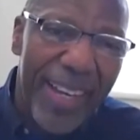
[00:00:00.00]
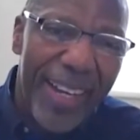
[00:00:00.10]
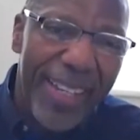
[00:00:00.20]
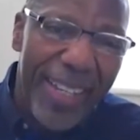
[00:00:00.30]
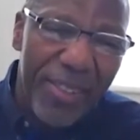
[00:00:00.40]

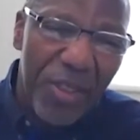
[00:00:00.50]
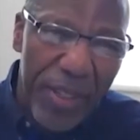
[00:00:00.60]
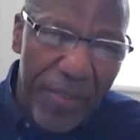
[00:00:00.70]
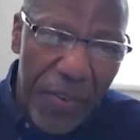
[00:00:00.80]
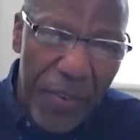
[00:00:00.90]
uh, in
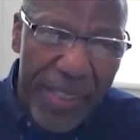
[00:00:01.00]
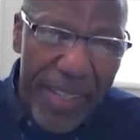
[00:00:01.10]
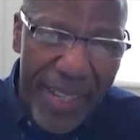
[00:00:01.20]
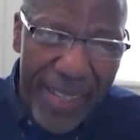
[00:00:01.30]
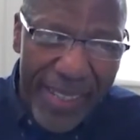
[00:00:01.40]

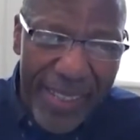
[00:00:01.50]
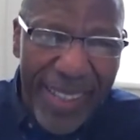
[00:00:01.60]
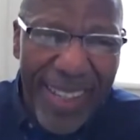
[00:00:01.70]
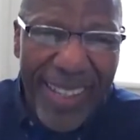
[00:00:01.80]
2014.